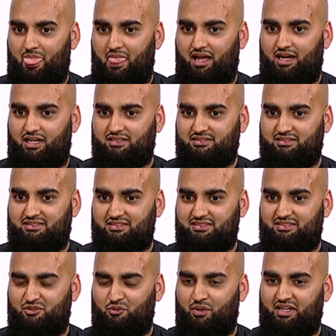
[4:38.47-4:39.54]
And
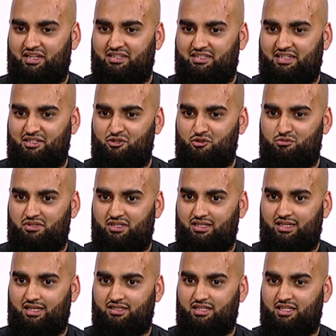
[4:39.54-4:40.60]
when I attended
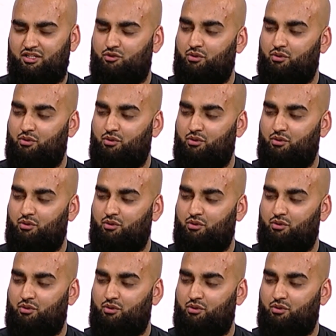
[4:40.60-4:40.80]
Umrah in